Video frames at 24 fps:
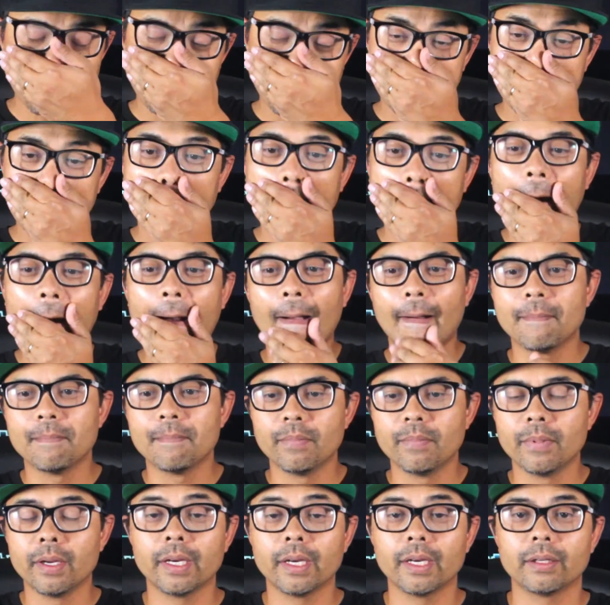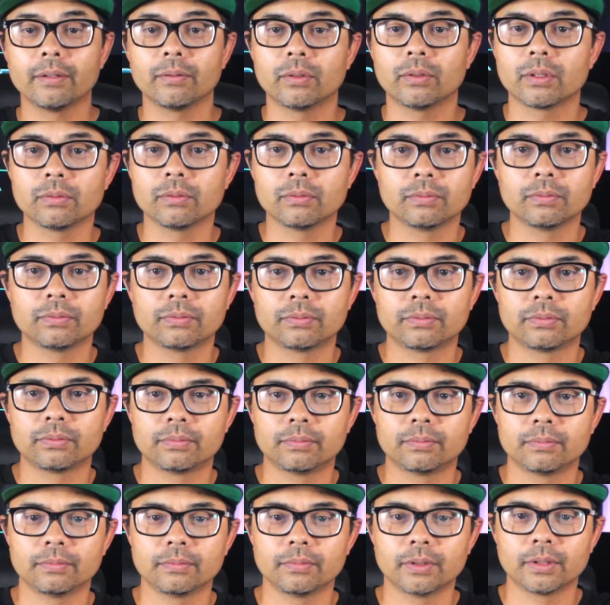Oh man, what a
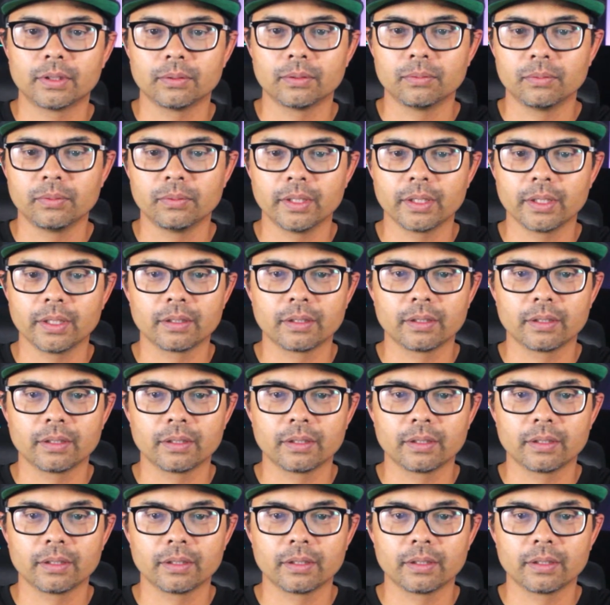week.